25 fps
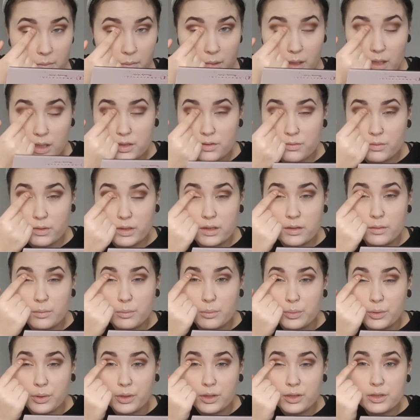Because with the
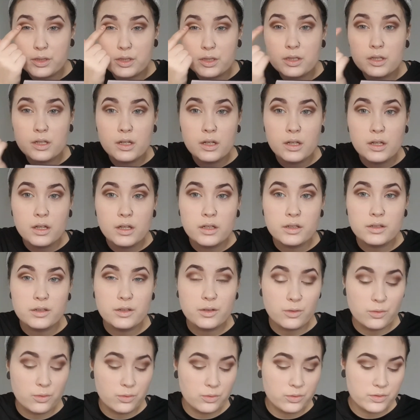brush, the
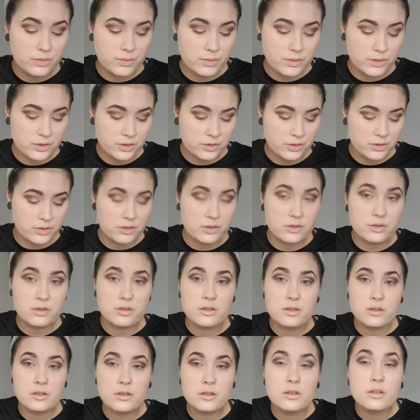gold will
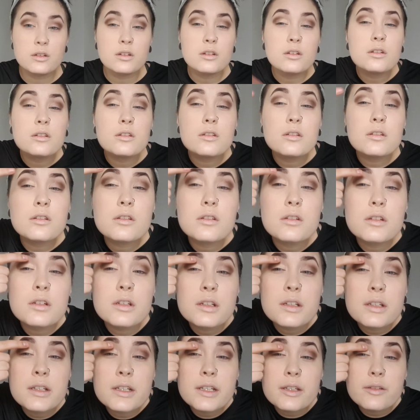just
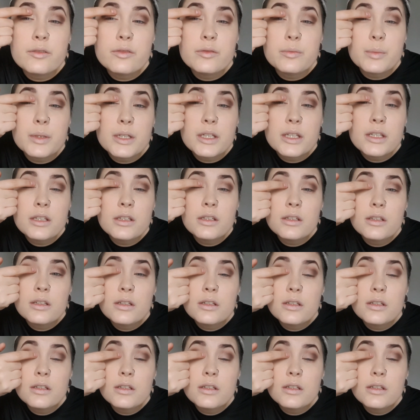leave me.